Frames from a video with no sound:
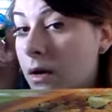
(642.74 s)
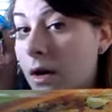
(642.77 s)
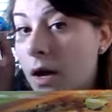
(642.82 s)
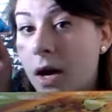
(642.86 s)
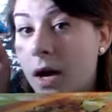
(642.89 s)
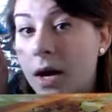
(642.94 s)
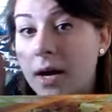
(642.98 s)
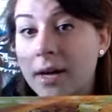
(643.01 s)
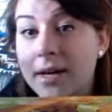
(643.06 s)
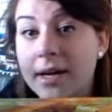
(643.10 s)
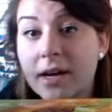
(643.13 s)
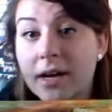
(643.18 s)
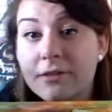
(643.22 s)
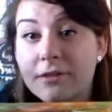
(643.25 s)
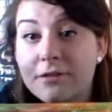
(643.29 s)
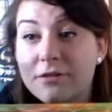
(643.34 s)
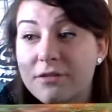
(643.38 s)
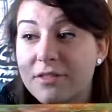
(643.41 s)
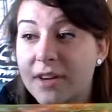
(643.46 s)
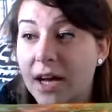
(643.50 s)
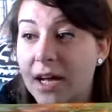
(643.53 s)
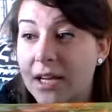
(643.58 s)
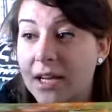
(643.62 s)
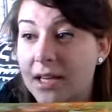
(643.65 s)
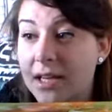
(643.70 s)
I have
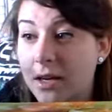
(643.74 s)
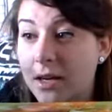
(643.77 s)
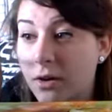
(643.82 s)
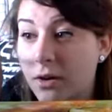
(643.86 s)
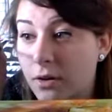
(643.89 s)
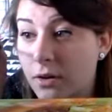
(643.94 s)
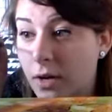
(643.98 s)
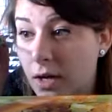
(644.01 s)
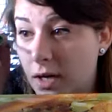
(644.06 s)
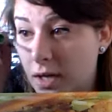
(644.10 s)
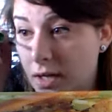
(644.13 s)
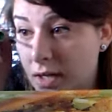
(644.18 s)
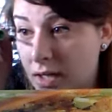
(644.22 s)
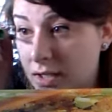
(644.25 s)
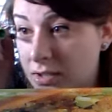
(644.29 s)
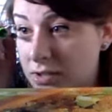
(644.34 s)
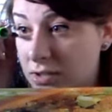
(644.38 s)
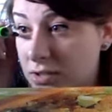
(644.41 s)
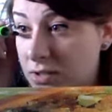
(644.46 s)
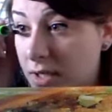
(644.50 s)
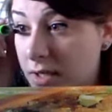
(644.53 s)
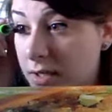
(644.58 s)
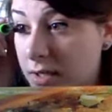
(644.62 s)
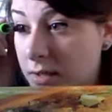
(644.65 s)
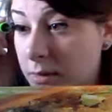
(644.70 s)
fairly long
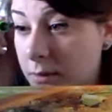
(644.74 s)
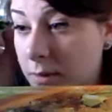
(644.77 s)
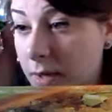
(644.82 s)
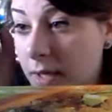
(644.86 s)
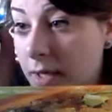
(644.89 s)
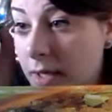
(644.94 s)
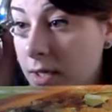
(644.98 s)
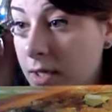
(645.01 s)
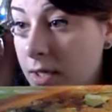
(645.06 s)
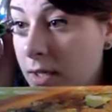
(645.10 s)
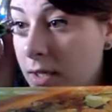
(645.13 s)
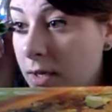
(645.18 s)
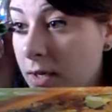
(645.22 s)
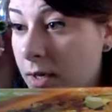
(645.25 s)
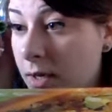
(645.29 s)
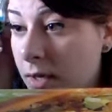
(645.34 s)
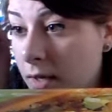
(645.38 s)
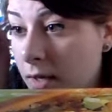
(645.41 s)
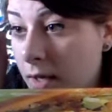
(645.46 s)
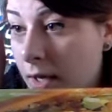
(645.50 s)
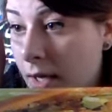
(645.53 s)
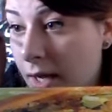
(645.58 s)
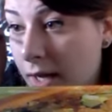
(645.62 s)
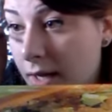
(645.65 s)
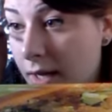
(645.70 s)
eyelashes anyway,
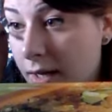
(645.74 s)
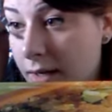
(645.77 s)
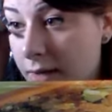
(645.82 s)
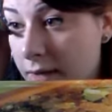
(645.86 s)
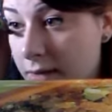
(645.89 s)
and